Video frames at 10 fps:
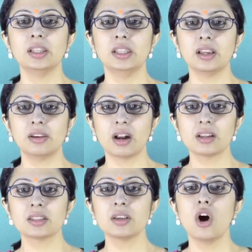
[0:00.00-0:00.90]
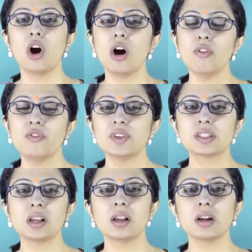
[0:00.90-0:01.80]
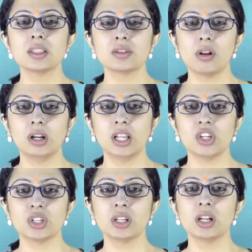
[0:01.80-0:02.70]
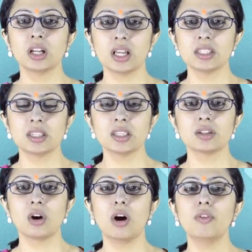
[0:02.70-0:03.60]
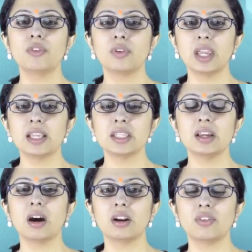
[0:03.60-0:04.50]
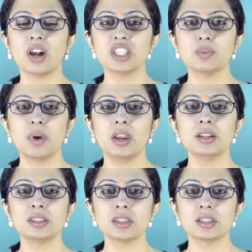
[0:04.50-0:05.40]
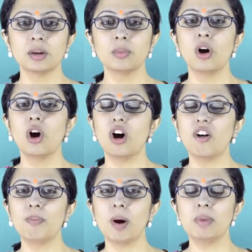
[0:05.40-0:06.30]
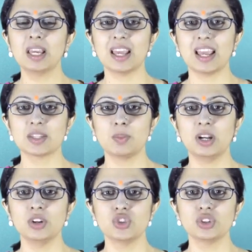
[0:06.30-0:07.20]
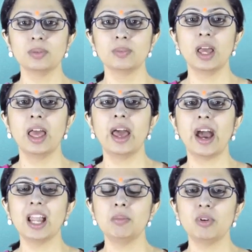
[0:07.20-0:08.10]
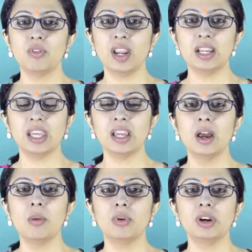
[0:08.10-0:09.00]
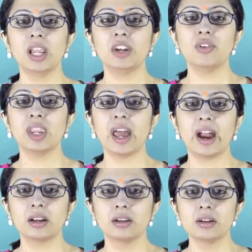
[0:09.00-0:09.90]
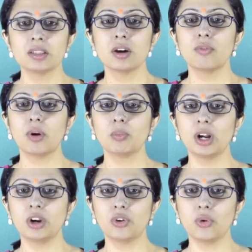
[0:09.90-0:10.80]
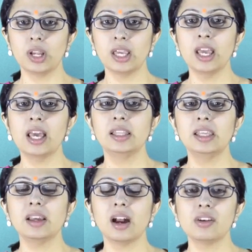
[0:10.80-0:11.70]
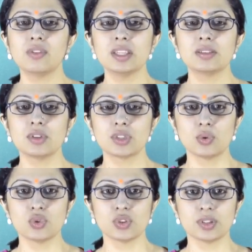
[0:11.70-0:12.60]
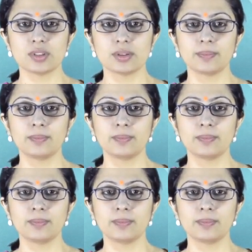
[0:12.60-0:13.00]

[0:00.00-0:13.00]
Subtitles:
The crux of fiscal consolidation consists of creating a transparent system of public expenditure and preventing predatory actors from controlling the country's resources.